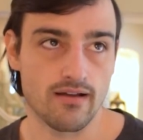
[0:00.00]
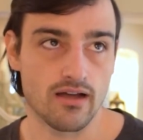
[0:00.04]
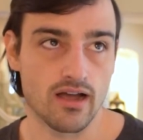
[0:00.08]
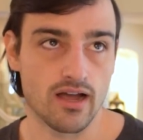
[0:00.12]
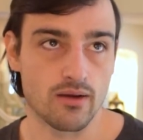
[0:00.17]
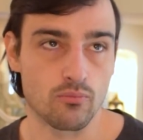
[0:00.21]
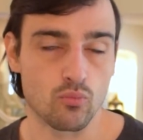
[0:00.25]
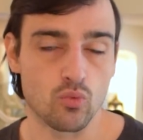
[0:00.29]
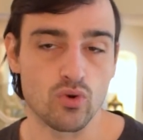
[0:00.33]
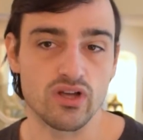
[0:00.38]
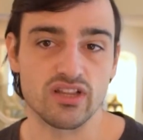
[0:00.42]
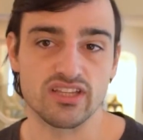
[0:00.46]

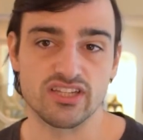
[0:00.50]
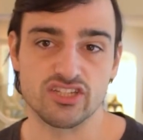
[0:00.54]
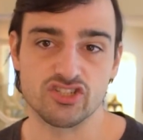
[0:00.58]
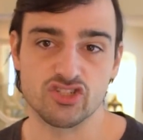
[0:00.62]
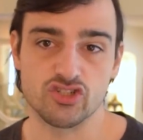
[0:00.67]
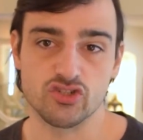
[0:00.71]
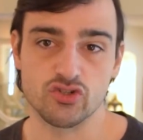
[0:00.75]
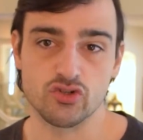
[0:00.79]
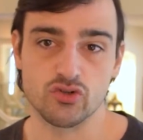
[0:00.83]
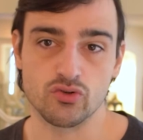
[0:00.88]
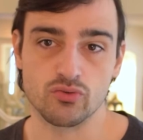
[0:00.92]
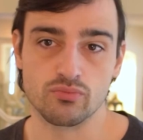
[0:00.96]
I'm willing
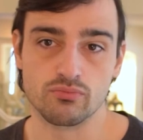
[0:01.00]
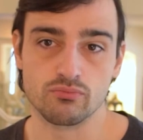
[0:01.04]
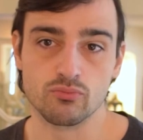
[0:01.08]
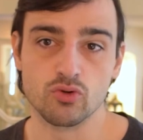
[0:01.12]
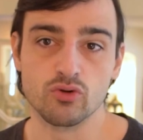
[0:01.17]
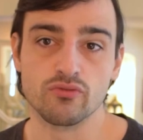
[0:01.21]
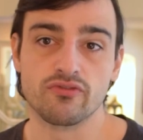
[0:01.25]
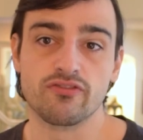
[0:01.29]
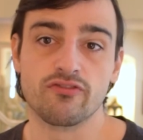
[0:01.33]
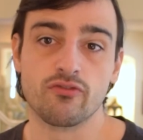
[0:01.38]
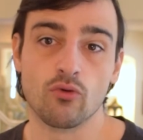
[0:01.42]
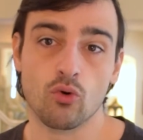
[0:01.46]
to
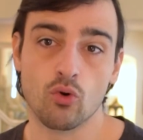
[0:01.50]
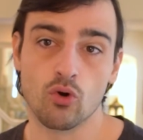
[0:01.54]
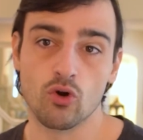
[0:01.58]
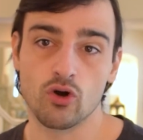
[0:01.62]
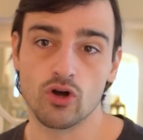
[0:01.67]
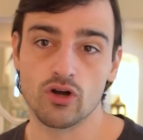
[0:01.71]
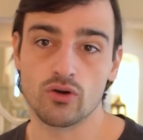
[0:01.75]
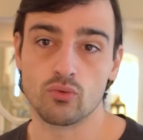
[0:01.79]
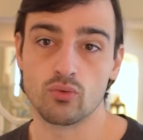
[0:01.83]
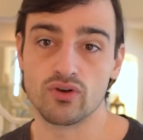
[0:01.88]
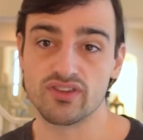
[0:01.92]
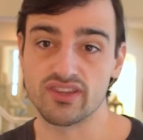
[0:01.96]
move
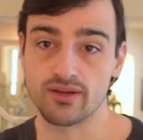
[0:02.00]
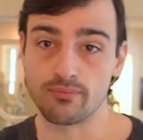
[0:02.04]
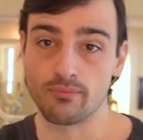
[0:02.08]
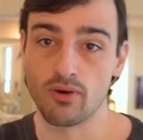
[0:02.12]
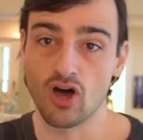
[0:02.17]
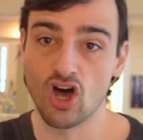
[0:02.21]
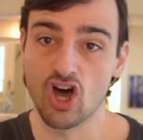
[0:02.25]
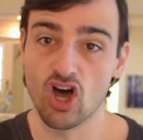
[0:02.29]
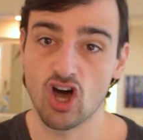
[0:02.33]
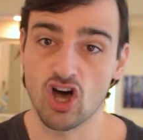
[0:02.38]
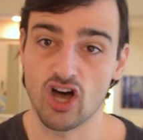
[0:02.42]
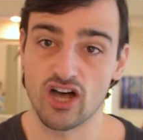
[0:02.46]
forward with a
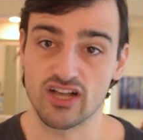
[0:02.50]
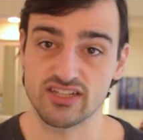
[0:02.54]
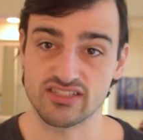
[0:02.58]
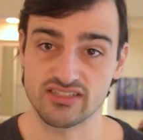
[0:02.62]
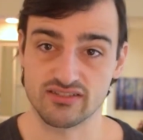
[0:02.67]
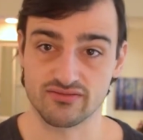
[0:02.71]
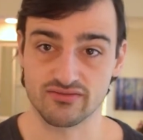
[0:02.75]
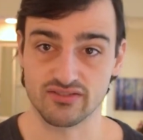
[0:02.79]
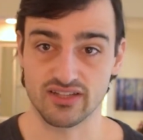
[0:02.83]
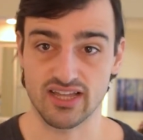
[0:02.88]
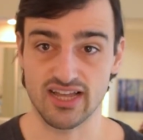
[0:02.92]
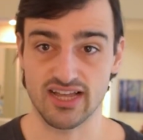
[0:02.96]

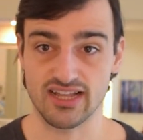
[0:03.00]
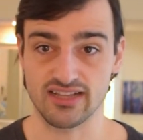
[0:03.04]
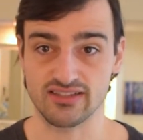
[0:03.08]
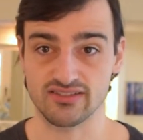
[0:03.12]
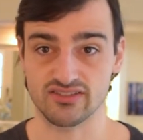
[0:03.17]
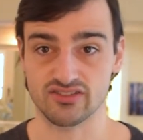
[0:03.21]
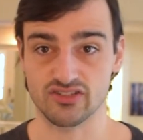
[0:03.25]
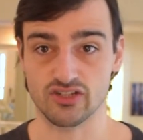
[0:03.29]
positive lens.